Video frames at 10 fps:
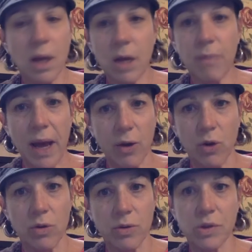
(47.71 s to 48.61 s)
about
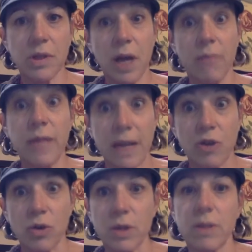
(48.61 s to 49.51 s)
her that's kind of
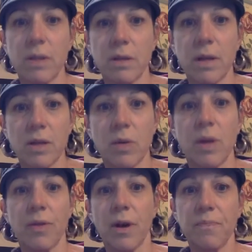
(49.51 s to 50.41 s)
dangerous. That's what I
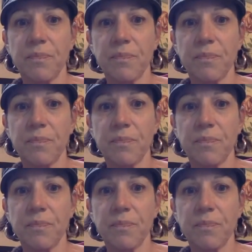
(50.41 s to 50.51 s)
thought.